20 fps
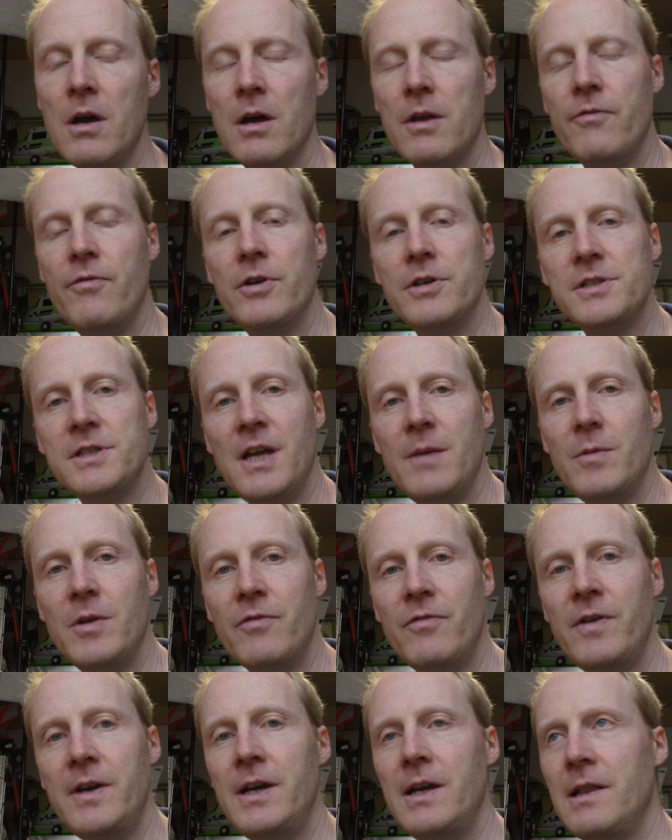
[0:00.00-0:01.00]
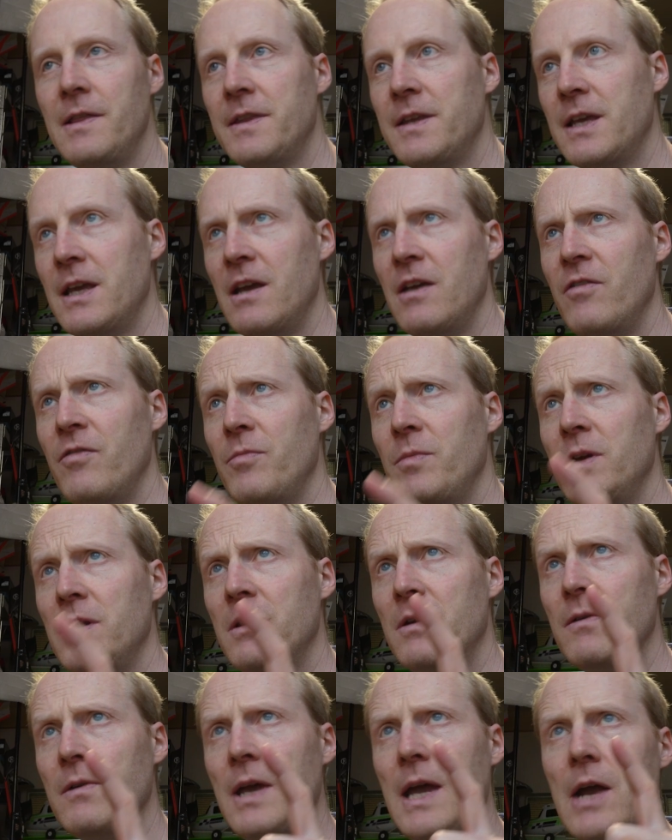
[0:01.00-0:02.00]
on the first time it failed, gave me
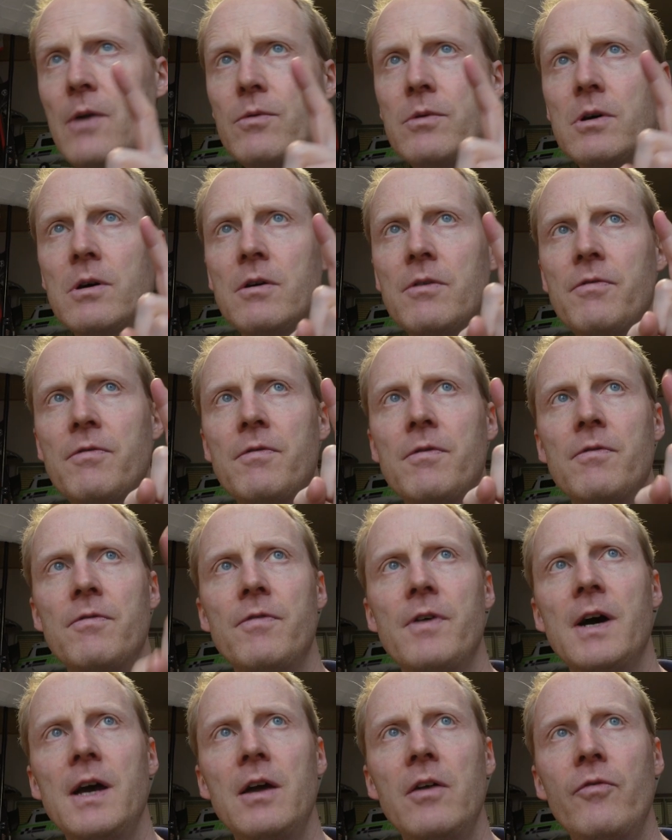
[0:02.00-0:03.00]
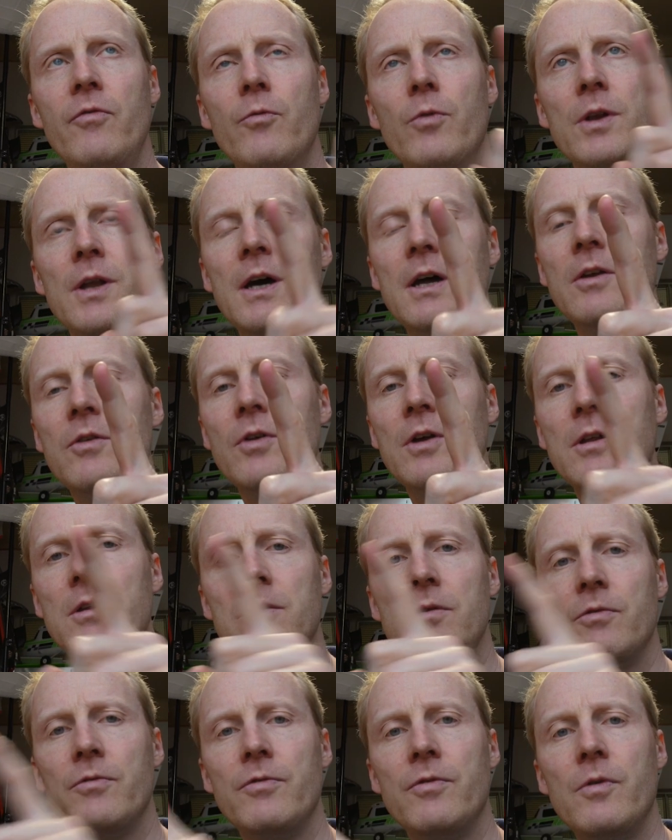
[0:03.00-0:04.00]
the error of five, one hundred
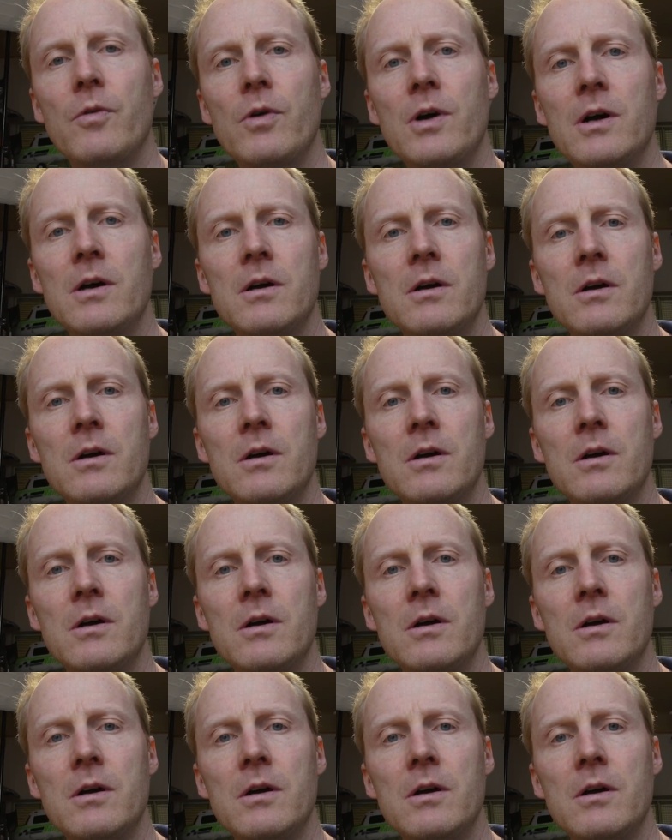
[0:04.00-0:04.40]
and four.